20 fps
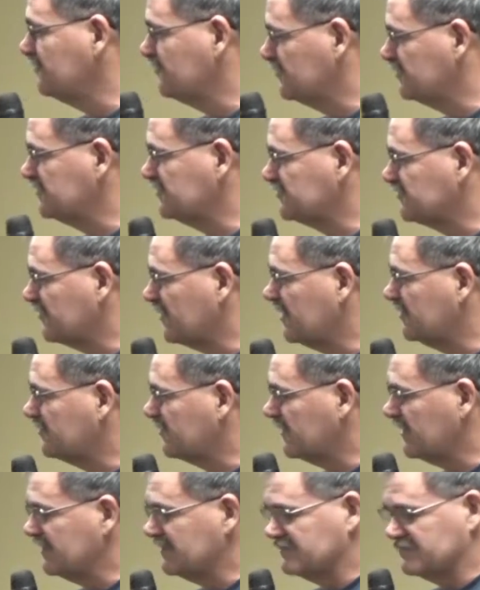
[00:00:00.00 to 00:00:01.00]
we'll just trade
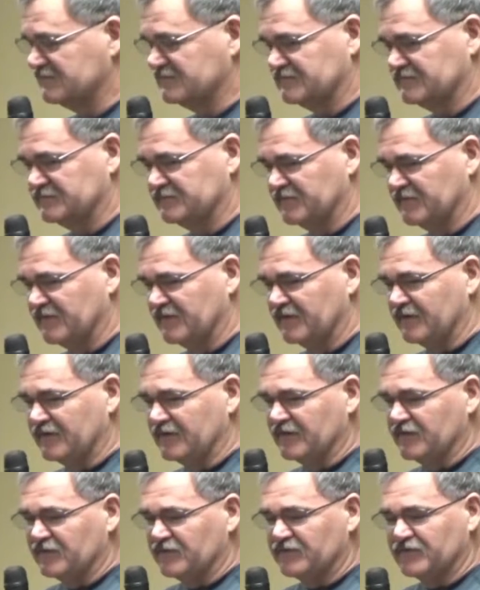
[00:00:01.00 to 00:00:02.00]
places.
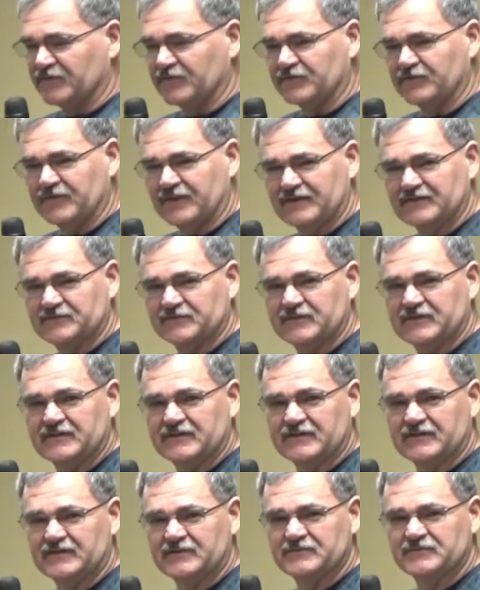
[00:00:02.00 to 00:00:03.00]
So next week
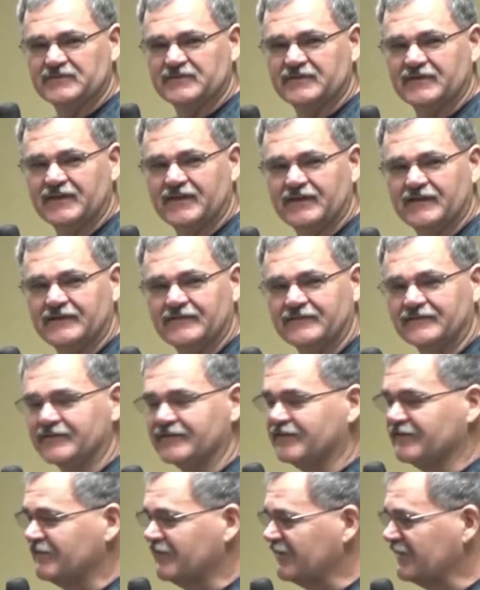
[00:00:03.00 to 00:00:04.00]
comes, and
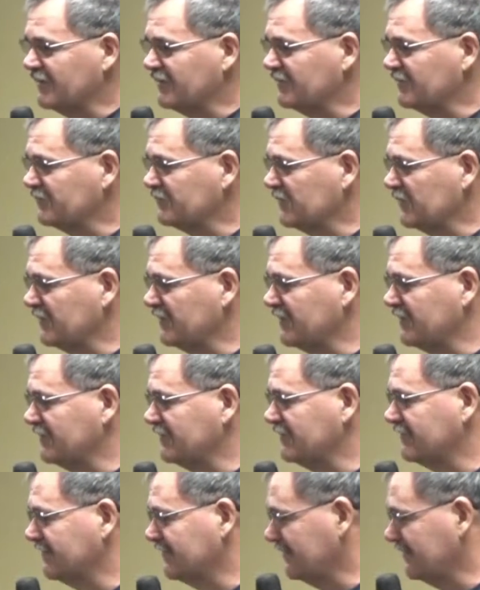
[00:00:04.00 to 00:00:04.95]
they get up there, and